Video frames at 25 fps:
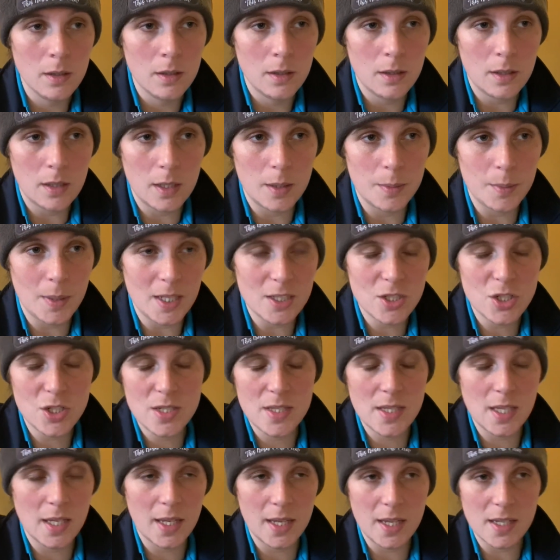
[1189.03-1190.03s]
I
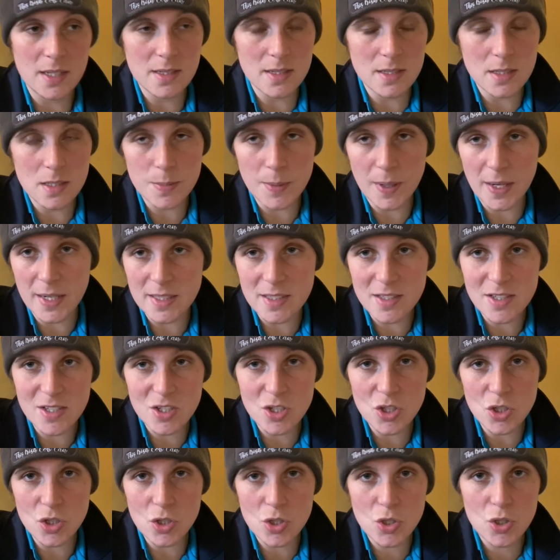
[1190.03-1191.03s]
just think kissing spines is
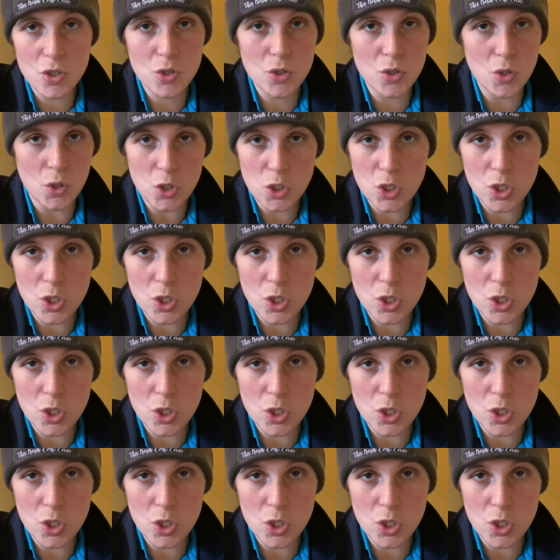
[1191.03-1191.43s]
just